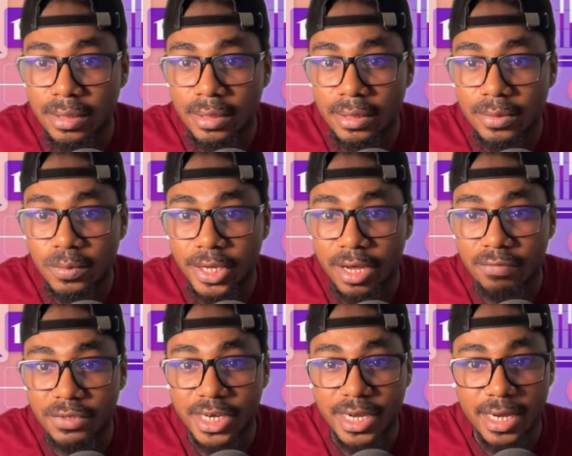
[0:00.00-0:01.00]
we
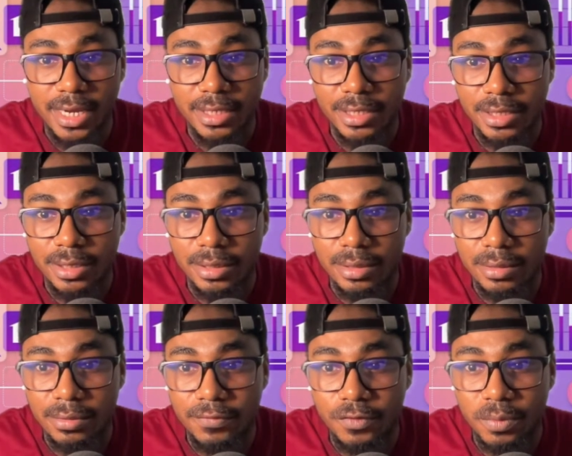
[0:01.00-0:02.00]
have Jahan here
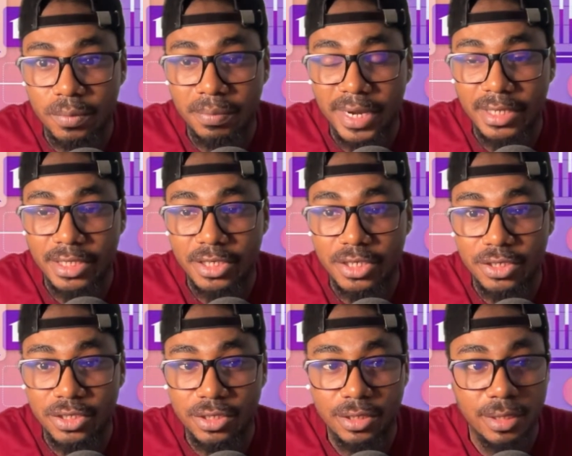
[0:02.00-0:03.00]
from
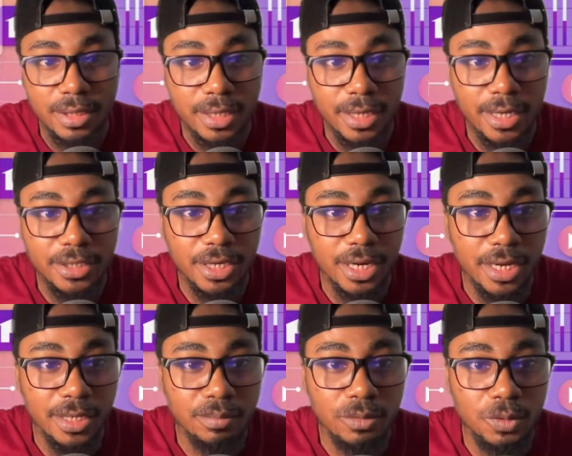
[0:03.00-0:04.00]
Bangladesh. Yeah,
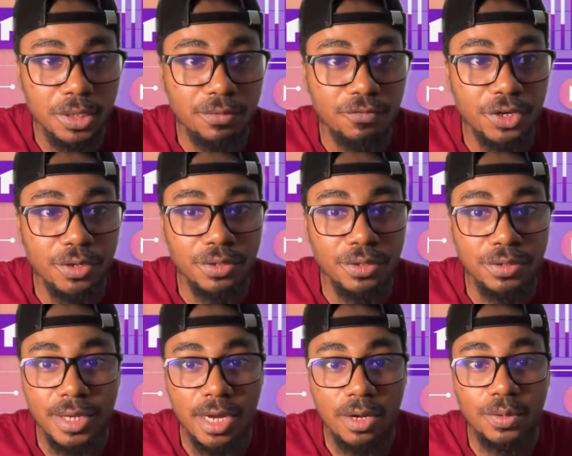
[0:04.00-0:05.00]
Jahan, I'm doing very
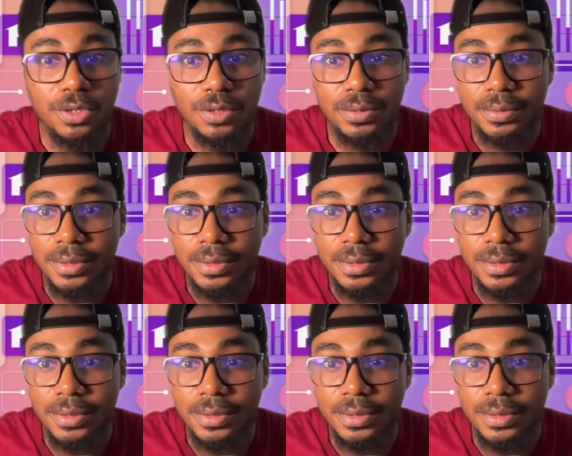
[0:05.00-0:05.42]
good. How are you?